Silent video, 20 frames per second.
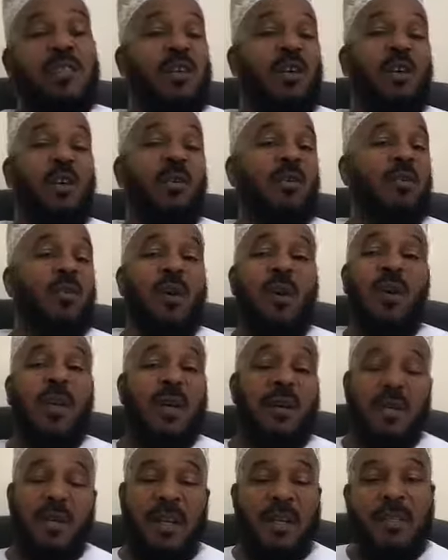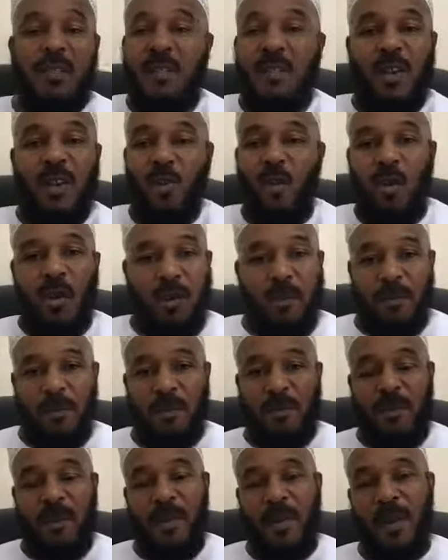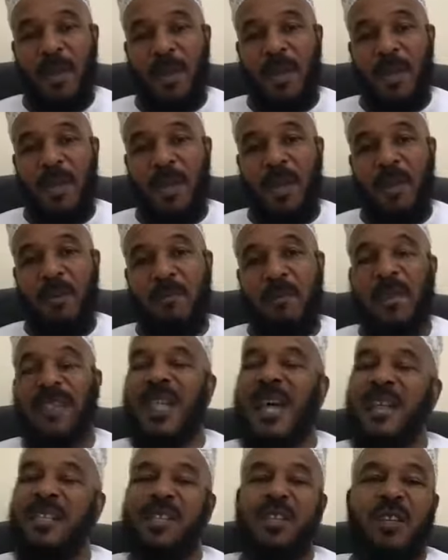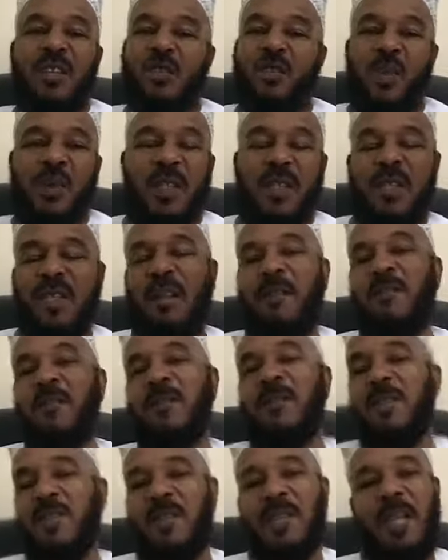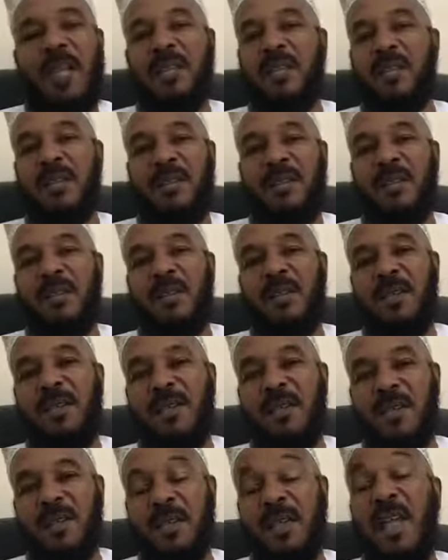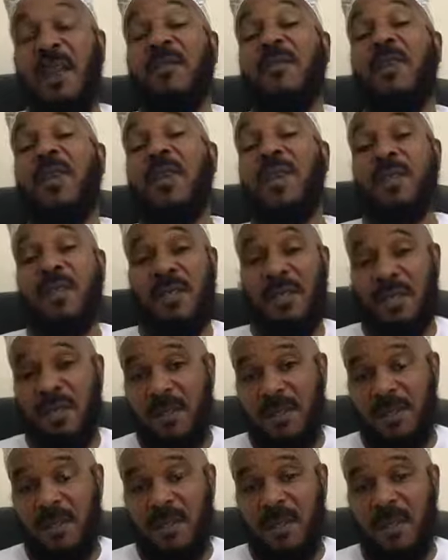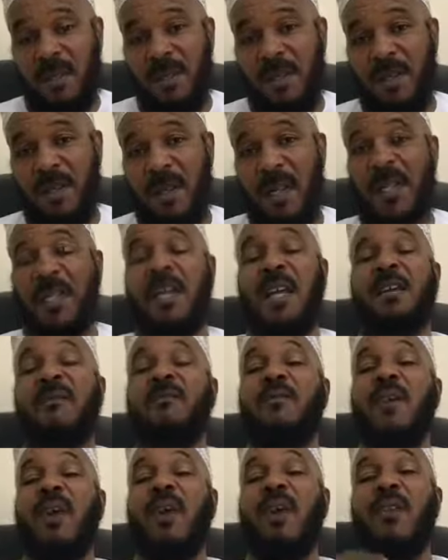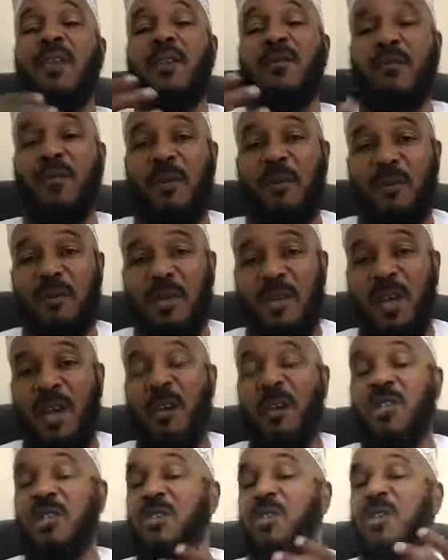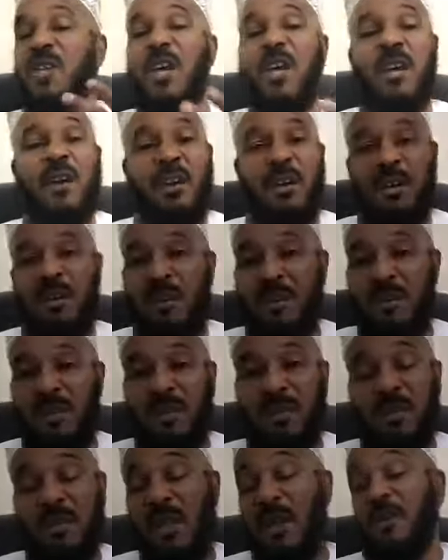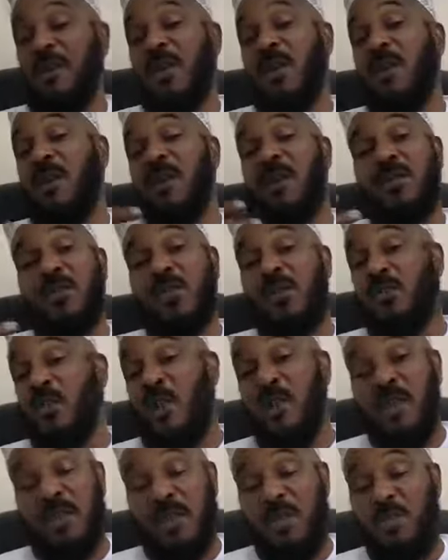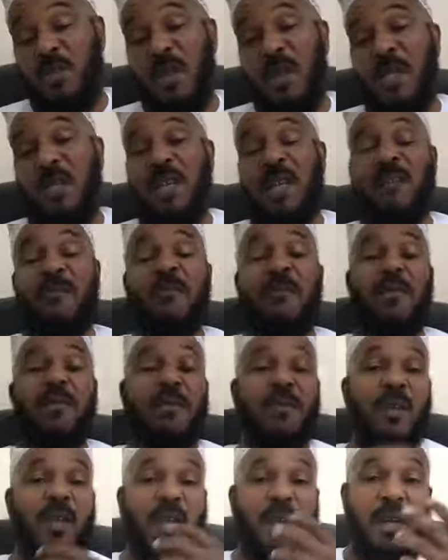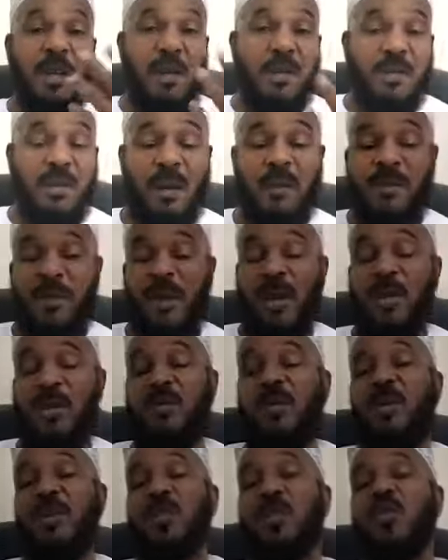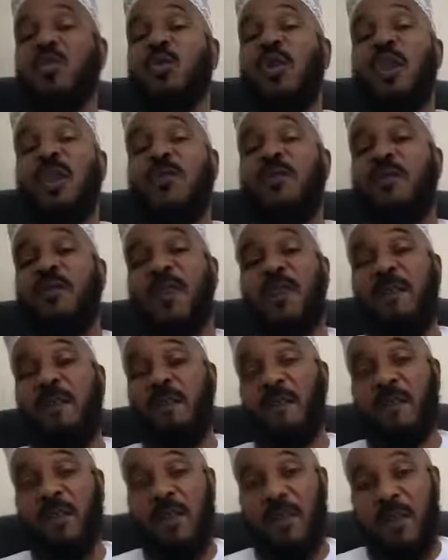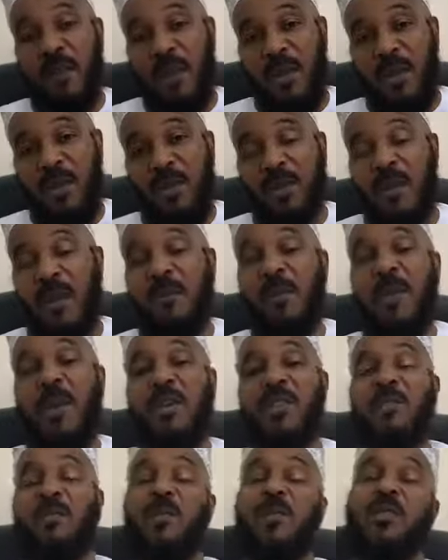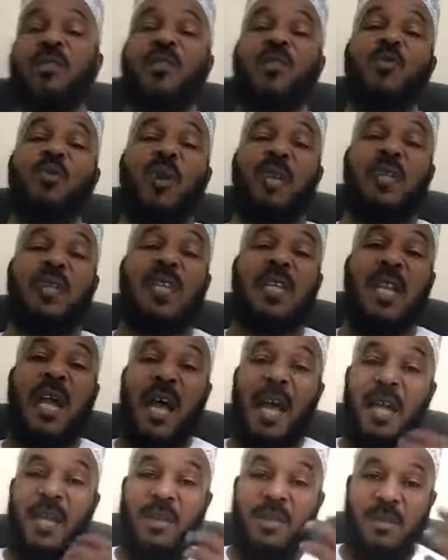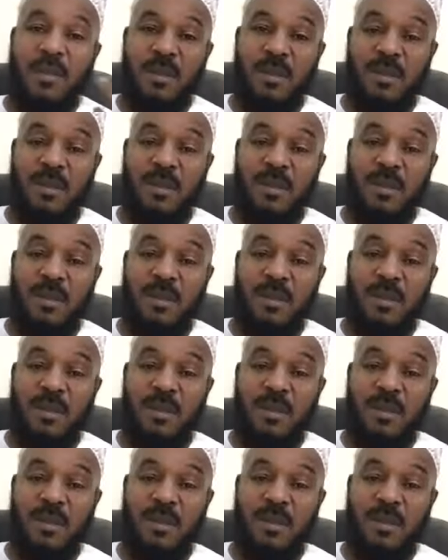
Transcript: you know. This is the norm. But actually, the 27th is not definite. It can vary from year to year. Some years it was the 27th. Some years it was the 25th. Some years it was the 29th.